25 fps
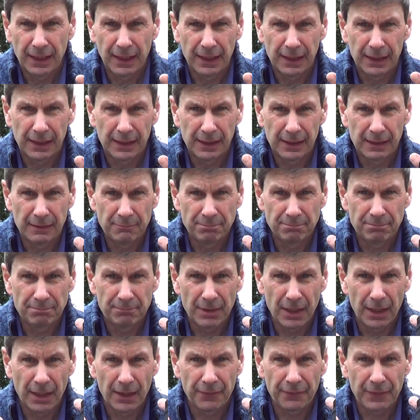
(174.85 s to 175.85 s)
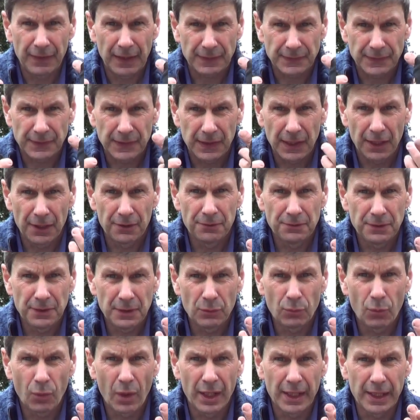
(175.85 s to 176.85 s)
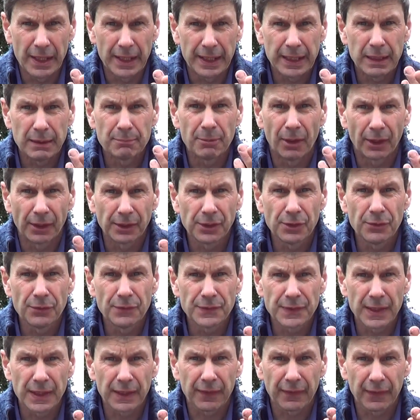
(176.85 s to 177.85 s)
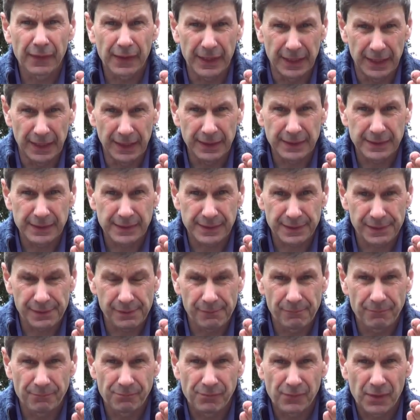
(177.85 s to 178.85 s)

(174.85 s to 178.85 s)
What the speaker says: and that's the only way, by using this,